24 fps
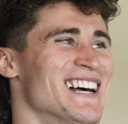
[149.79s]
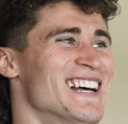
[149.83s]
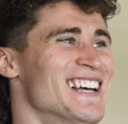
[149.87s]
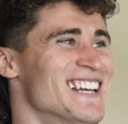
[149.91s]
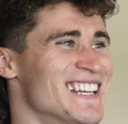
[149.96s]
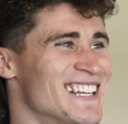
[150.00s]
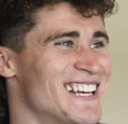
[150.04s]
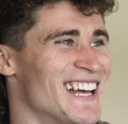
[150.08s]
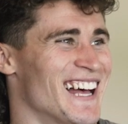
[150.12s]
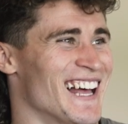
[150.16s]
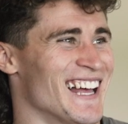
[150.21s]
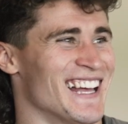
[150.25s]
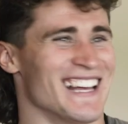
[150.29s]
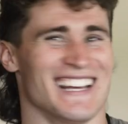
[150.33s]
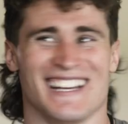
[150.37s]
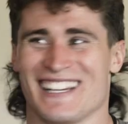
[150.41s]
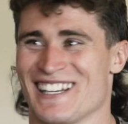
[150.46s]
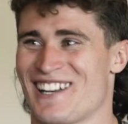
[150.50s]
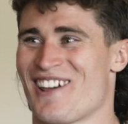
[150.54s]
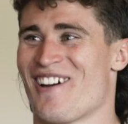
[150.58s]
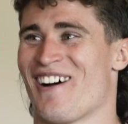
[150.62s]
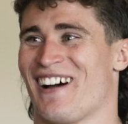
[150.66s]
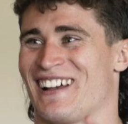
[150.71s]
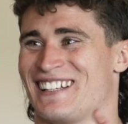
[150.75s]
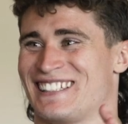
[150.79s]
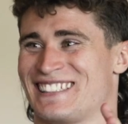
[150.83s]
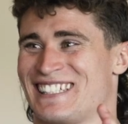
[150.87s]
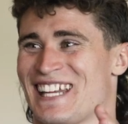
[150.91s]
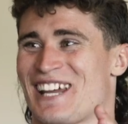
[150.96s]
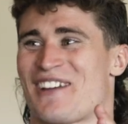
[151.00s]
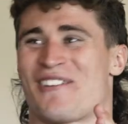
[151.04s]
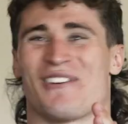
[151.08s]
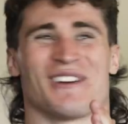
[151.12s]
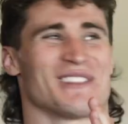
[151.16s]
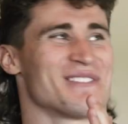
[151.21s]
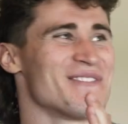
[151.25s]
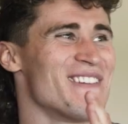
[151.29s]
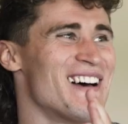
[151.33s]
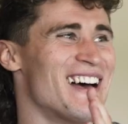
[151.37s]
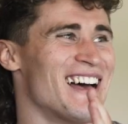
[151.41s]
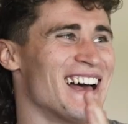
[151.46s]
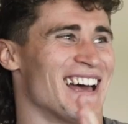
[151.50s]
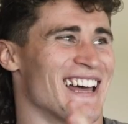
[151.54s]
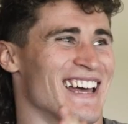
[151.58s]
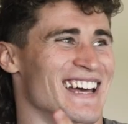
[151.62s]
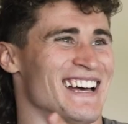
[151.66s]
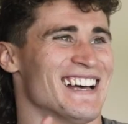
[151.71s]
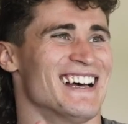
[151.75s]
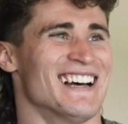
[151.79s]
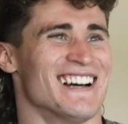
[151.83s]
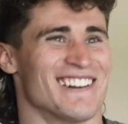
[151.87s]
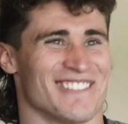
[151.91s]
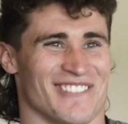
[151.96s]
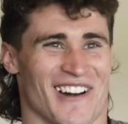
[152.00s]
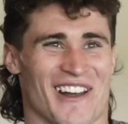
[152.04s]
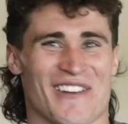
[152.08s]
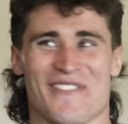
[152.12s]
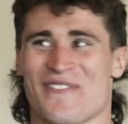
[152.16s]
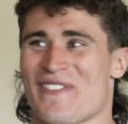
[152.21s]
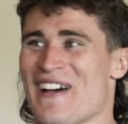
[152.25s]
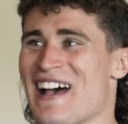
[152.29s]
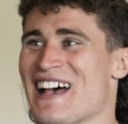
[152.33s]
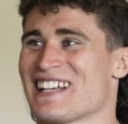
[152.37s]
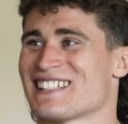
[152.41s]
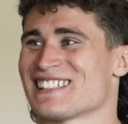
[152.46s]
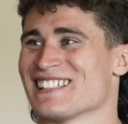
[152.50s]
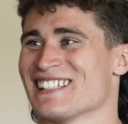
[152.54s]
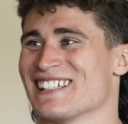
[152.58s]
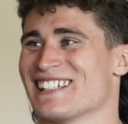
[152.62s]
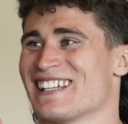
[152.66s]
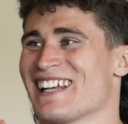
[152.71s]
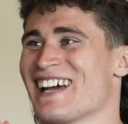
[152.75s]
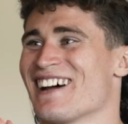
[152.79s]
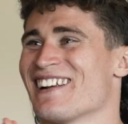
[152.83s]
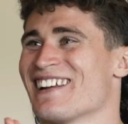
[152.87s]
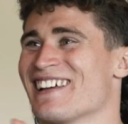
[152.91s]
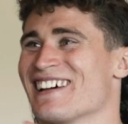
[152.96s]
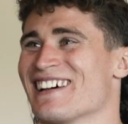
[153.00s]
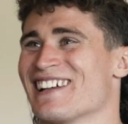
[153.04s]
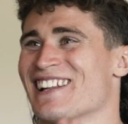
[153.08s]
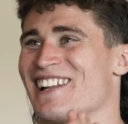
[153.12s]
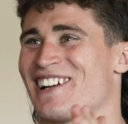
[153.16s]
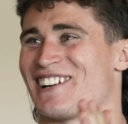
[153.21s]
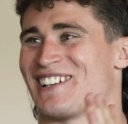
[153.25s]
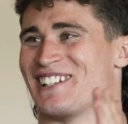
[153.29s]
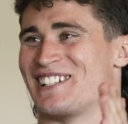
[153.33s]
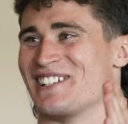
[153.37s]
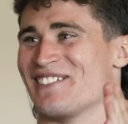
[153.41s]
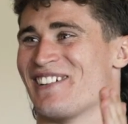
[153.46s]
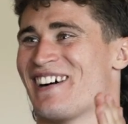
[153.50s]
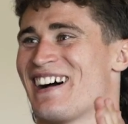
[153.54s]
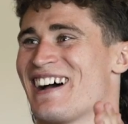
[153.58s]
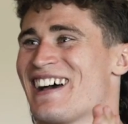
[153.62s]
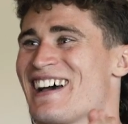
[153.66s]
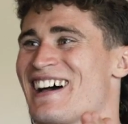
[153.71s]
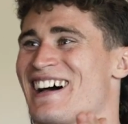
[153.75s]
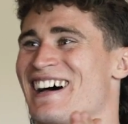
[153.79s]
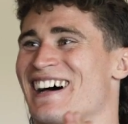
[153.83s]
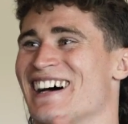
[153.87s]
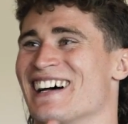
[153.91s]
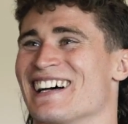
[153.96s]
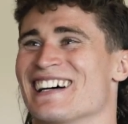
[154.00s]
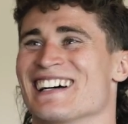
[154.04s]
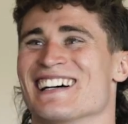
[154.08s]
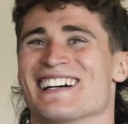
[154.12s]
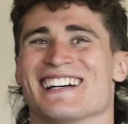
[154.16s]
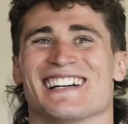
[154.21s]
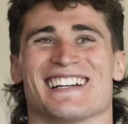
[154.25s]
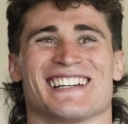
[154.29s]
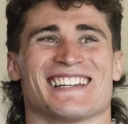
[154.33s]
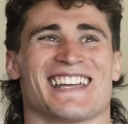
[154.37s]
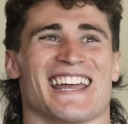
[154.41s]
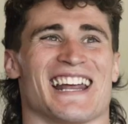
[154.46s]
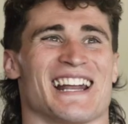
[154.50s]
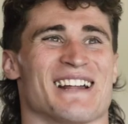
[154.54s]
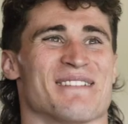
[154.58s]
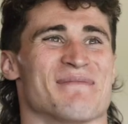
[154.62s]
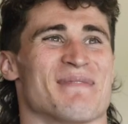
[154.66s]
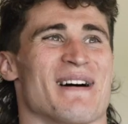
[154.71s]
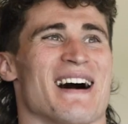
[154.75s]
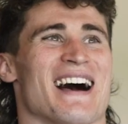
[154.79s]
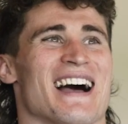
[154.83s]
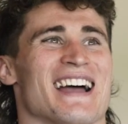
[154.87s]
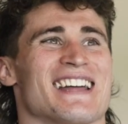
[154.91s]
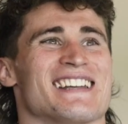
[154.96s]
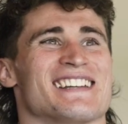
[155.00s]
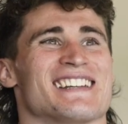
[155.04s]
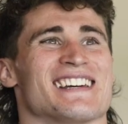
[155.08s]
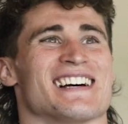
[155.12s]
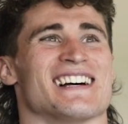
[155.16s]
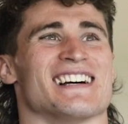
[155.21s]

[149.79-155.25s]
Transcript: Do I stick with my run fast in the downhill, or do I get him behind you?